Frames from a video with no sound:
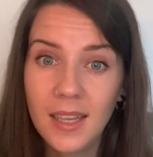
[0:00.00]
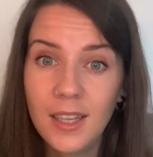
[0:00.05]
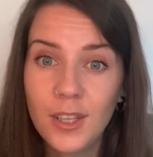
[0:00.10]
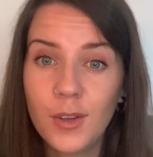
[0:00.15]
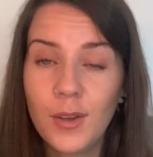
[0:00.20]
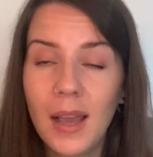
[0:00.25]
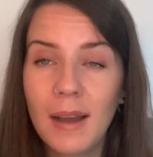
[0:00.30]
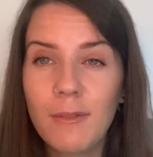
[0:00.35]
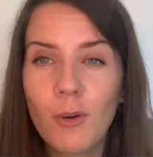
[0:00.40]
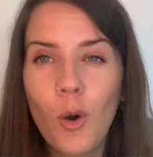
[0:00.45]

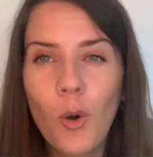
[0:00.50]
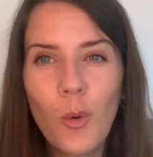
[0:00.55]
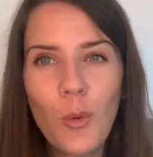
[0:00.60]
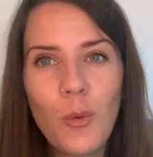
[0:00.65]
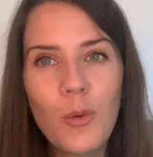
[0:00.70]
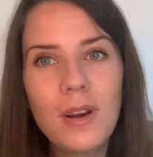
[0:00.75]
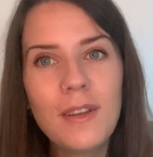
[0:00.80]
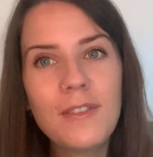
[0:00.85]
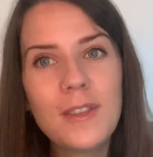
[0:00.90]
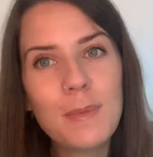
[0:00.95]
You have
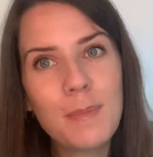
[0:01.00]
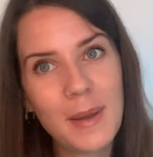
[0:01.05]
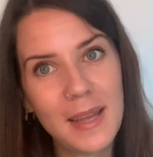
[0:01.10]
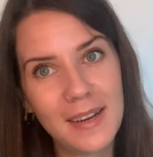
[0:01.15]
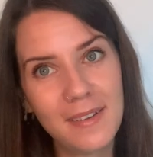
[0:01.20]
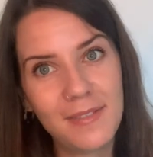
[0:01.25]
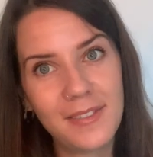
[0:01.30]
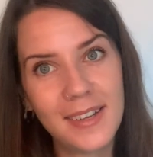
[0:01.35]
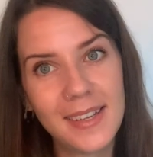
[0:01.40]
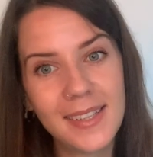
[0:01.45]
all of the
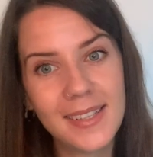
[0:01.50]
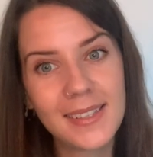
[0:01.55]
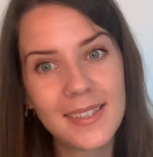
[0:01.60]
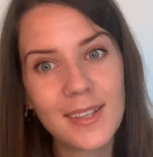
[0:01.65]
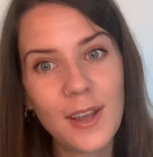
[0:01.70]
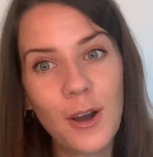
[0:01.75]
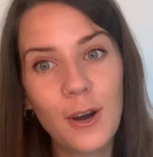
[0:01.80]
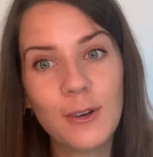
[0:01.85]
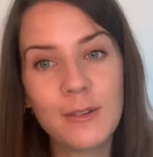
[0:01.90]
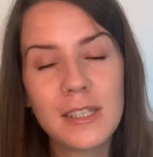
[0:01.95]
benefits
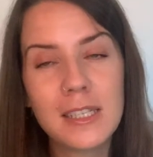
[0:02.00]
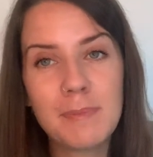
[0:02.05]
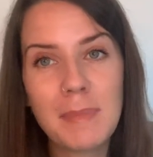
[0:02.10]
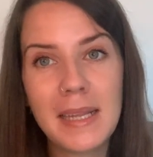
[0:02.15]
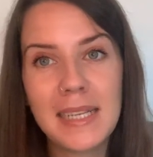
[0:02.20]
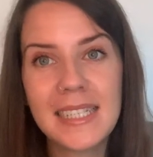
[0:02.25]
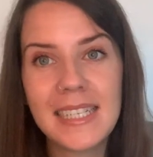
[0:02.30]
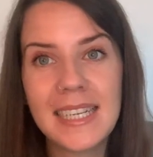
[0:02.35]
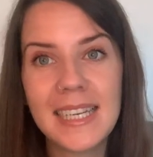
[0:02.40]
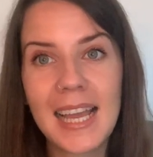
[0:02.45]
of
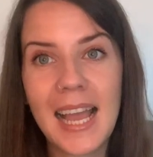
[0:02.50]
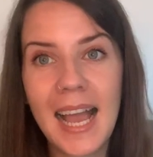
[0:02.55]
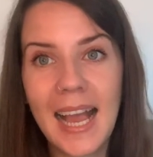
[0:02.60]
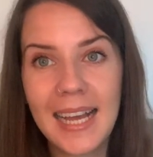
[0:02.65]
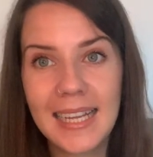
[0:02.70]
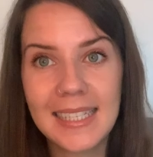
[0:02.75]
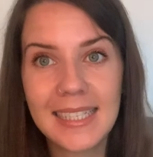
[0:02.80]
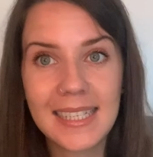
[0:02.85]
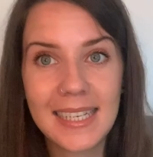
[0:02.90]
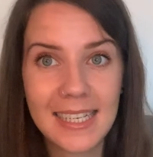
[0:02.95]
spending
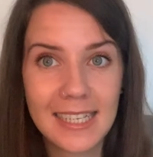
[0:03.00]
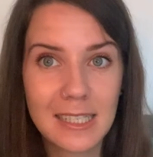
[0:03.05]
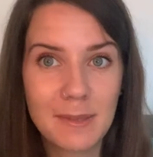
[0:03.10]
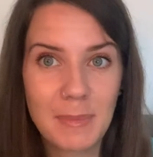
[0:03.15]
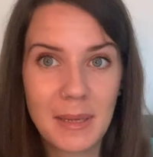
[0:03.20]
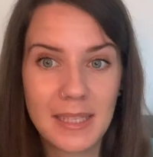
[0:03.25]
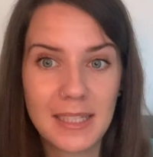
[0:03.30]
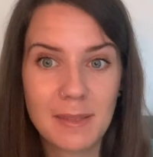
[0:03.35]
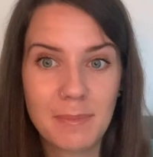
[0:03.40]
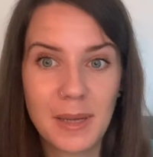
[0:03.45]
and
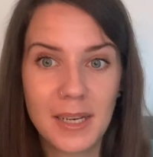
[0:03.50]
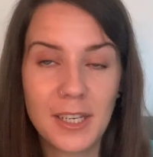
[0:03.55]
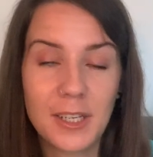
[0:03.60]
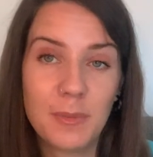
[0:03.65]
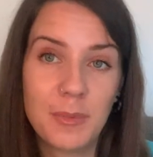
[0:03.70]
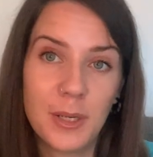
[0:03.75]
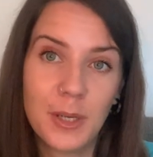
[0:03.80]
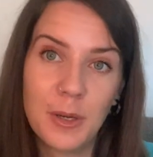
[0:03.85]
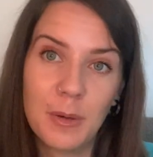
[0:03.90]
expense management